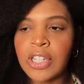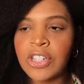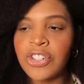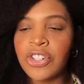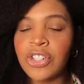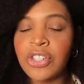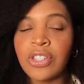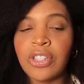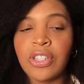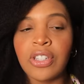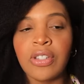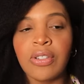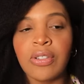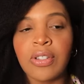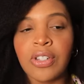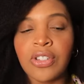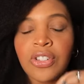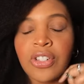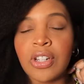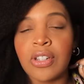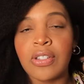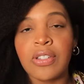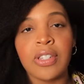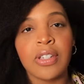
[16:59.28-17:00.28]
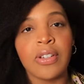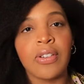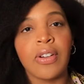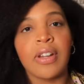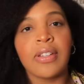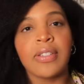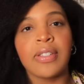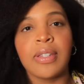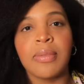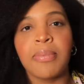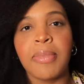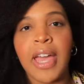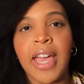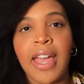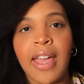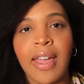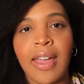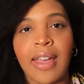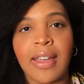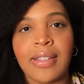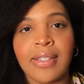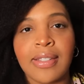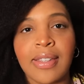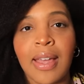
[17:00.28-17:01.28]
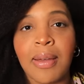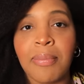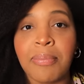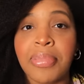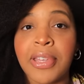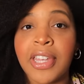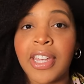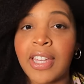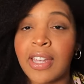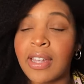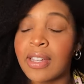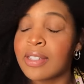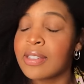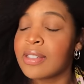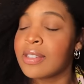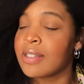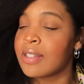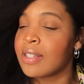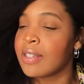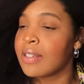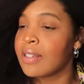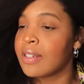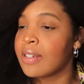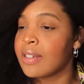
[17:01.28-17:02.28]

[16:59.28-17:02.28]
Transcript: Just so you can Jussie Grussie my ass, I'm pissed.